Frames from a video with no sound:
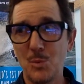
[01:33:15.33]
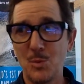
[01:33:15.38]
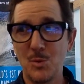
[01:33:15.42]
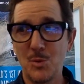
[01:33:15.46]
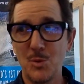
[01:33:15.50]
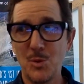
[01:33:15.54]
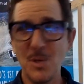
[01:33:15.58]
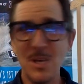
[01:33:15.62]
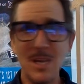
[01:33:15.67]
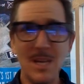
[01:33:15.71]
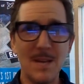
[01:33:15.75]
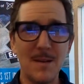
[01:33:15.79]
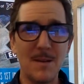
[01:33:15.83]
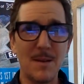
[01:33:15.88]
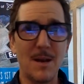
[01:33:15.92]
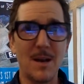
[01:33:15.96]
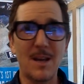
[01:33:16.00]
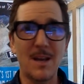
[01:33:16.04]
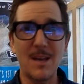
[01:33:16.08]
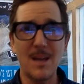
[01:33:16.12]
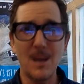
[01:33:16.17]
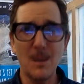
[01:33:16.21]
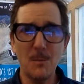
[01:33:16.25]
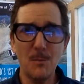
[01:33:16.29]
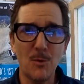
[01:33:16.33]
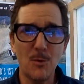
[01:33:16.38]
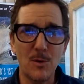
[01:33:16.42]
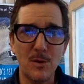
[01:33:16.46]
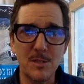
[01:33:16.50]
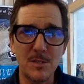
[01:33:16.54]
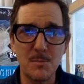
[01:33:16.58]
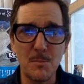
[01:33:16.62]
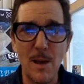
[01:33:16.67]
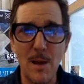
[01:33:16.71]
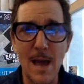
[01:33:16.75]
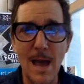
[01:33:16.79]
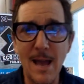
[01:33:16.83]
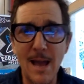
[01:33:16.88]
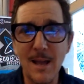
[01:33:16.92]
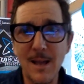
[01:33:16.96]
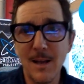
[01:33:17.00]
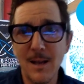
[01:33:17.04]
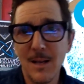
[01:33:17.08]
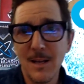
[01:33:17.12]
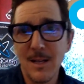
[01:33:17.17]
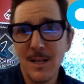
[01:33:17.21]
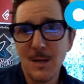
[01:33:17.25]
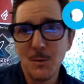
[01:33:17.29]
can get a kelp forest back
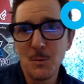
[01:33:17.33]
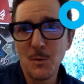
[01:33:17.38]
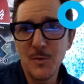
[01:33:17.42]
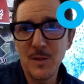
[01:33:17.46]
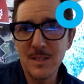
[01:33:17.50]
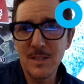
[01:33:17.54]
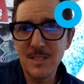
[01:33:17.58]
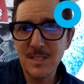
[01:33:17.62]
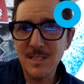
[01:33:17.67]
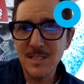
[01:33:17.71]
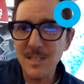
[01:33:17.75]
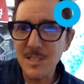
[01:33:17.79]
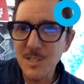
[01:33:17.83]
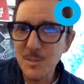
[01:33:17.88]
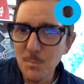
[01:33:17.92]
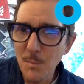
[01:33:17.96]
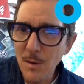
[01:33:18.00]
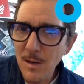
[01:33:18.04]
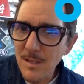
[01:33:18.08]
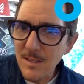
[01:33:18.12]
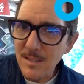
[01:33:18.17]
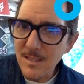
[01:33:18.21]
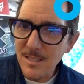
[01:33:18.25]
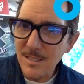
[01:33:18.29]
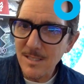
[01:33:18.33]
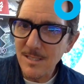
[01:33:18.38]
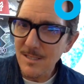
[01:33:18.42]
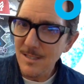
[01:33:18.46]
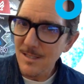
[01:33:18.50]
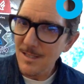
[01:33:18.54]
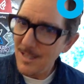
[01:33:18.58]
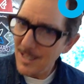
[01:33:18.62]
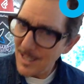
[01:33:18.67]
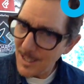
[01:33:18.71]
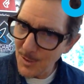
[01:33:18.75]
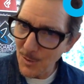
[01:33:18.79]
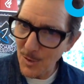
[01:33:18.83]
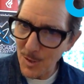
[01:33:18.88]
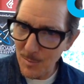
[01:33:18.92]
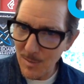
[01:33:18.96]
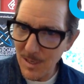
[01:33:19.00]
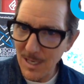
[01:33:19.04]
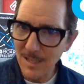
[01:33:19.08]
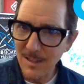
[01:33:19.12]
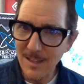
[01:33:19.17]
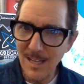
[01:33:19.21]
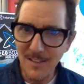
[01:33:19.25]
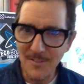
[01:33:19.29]
within 6 months. You know what I
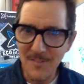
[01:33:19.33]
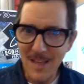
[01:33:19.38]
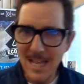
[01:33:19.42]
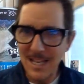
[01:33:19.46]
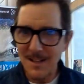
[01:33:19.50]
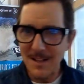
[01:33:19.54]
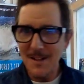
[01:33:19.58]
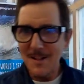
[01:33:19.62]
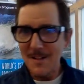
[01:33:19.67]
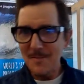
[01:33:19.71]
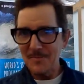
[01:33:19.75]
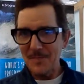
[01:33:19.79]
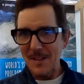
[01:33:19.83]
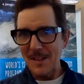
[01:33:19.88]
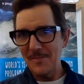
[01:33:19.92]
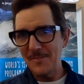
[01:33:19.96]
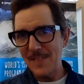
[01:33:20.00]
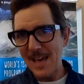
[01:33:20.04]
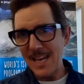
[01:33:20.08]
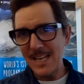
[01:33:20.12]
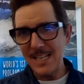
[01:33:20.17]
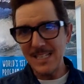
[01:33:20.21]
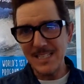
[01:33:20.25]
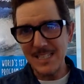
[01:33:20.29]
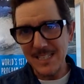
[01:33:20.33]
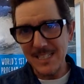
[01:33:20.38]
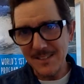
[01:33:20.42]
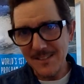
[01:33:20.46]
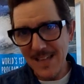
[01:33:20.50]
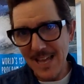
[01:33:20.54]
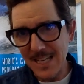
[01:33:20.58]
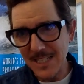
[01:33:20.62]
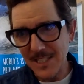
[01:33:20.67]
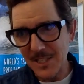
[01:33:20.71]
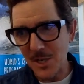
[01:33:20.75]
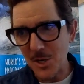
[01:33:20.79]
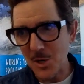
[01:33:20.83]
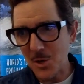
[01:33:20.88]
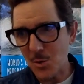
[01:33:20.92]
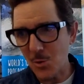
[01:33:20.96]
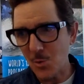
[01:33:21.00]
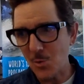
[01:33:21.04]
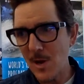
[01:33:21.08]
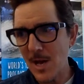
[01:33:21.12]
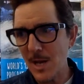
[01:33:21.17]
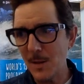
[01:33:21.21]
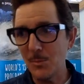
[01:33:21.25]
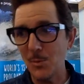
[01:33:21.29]
mean? Like that is
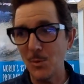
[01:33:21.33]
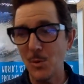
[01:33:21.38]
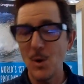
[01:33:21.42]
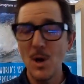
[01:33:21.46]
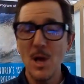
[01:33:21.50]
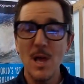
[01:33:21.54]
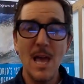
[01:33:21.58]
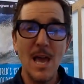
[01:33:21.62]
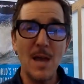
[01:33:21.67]
incredible.